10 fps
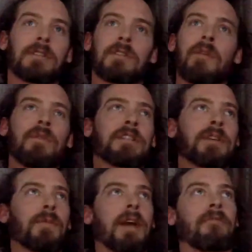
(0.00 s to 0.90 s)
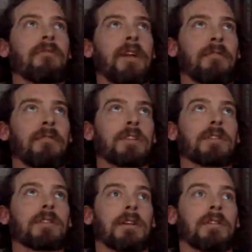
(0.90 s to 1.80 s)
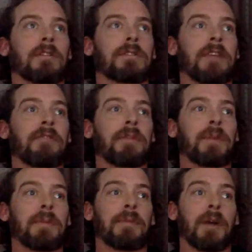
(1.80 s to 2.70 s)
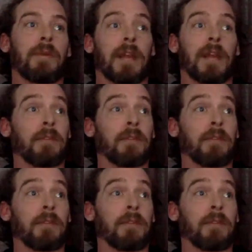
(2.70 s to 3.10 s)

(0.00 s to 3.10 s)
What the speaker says: No, I wouldn't say we have favorites. There's definitely people that we like